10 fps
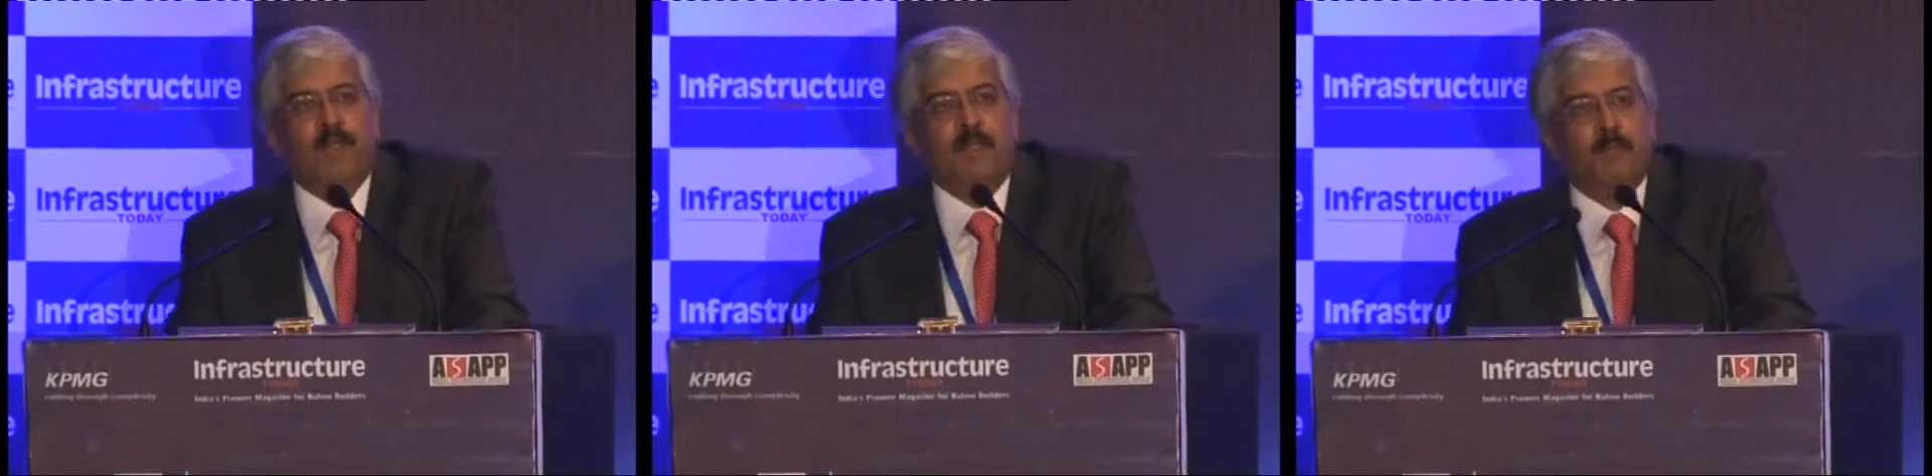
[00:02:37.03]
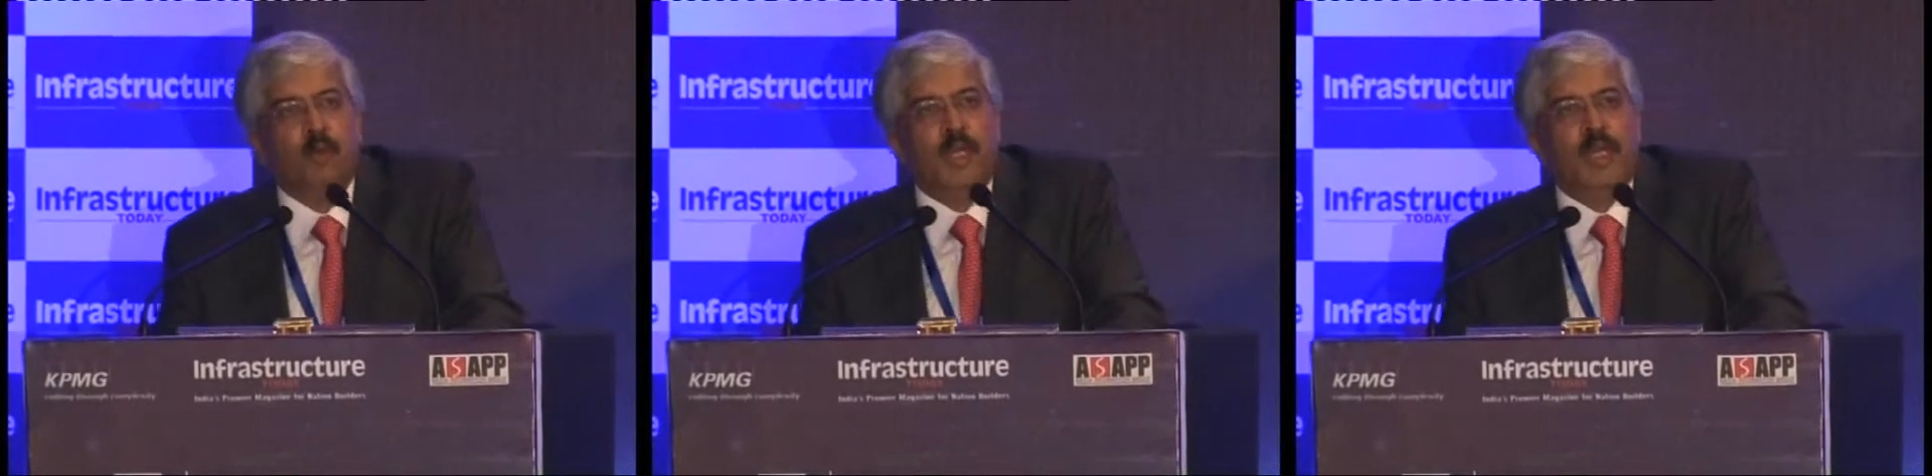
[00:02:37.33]
with the
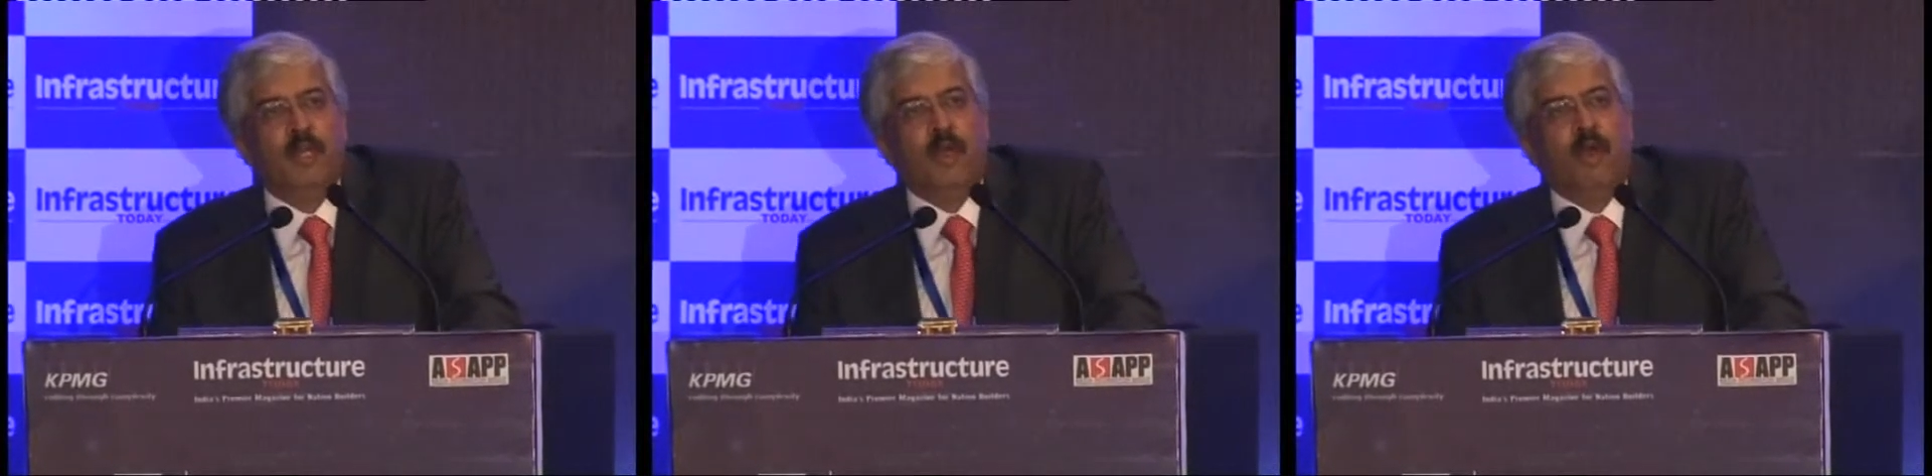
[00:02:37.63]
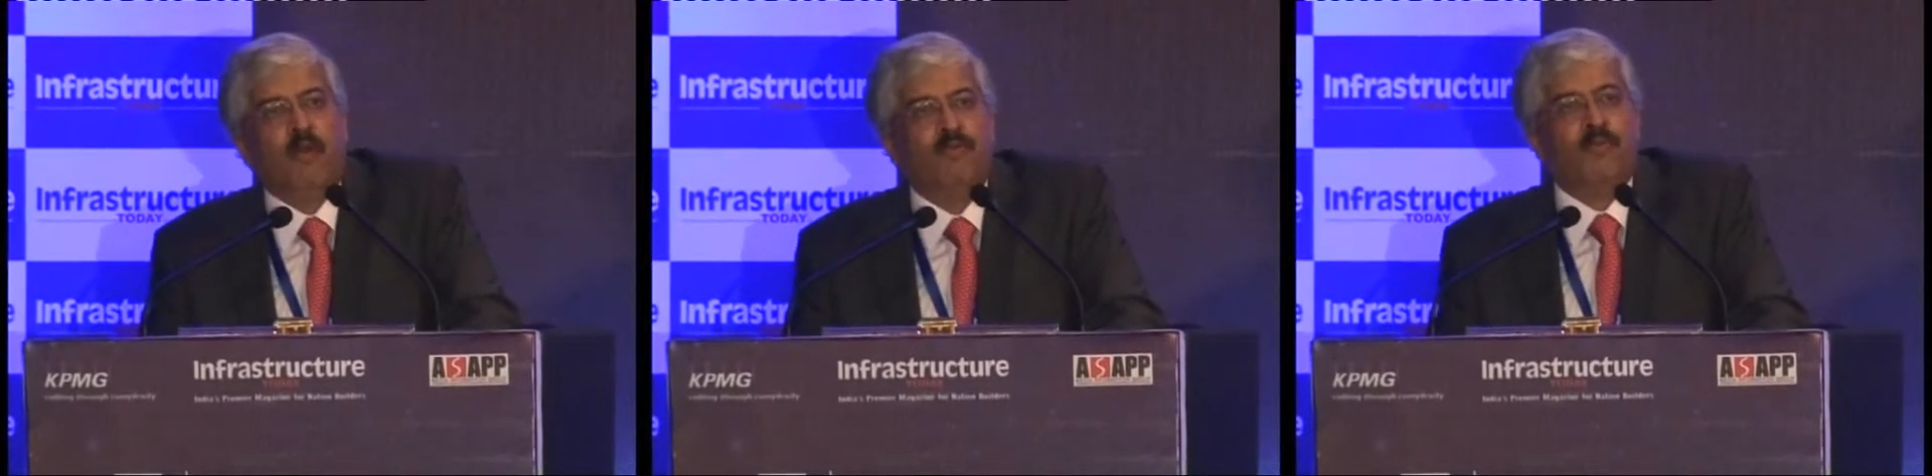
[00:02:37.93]
pooling
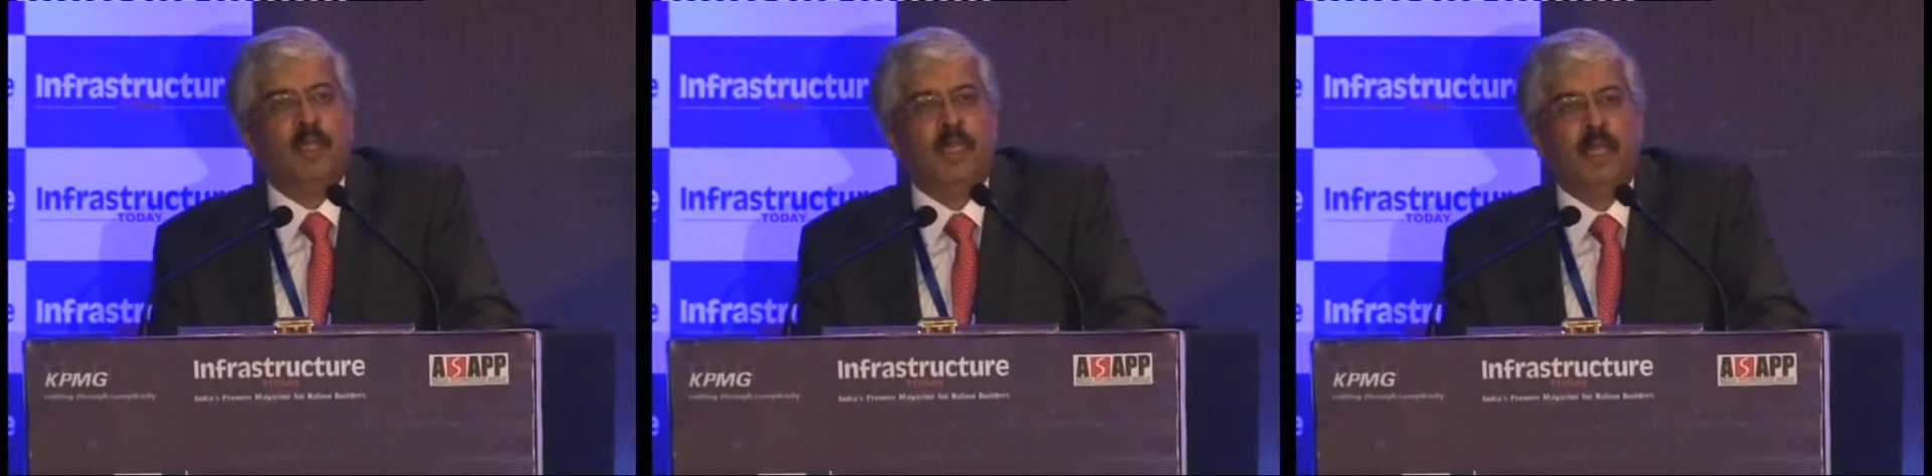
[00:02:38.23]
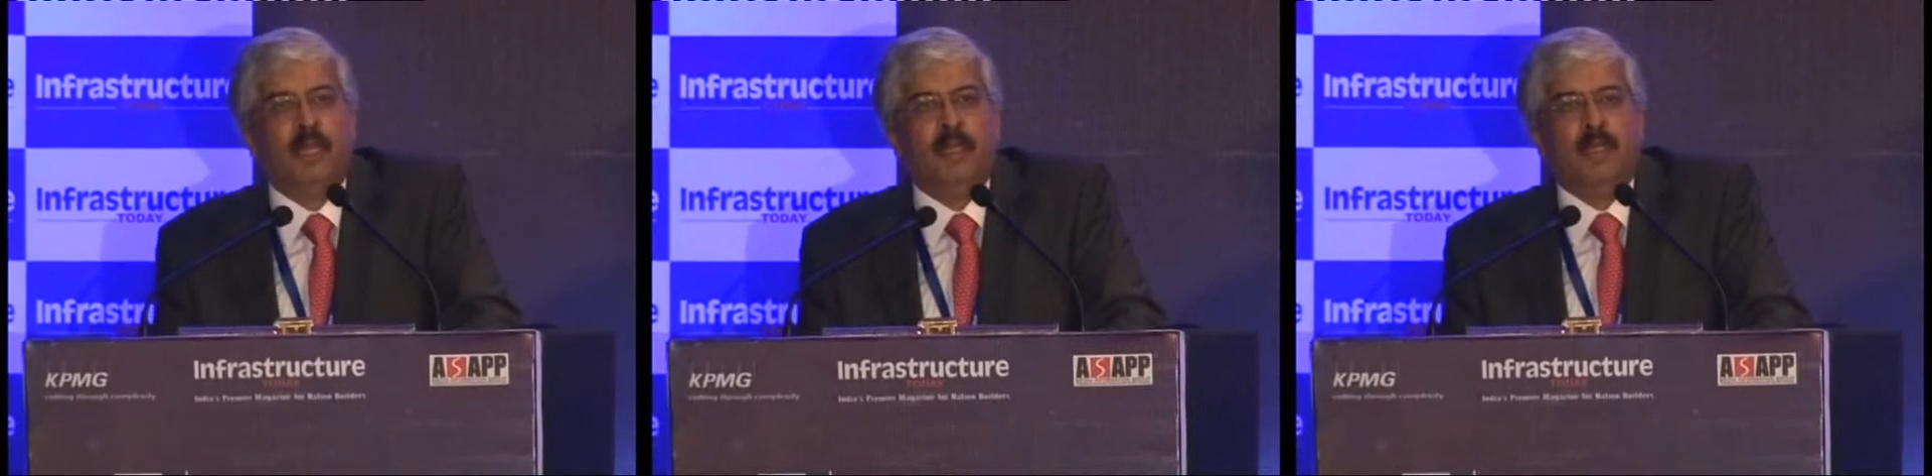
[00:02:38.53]
of the